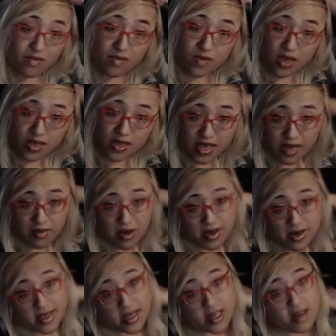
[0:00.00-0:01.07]
this came out of
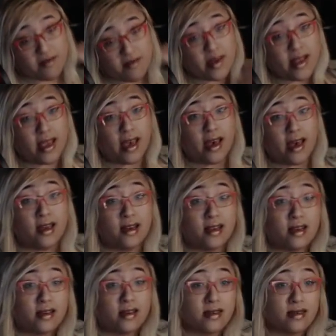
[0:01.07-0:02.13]
discussion with my dad
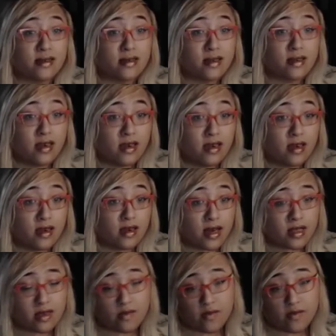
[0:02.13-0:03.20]
because he got
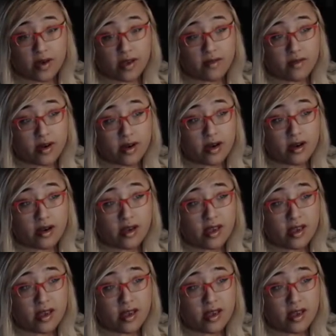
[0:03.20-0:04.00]
to the point where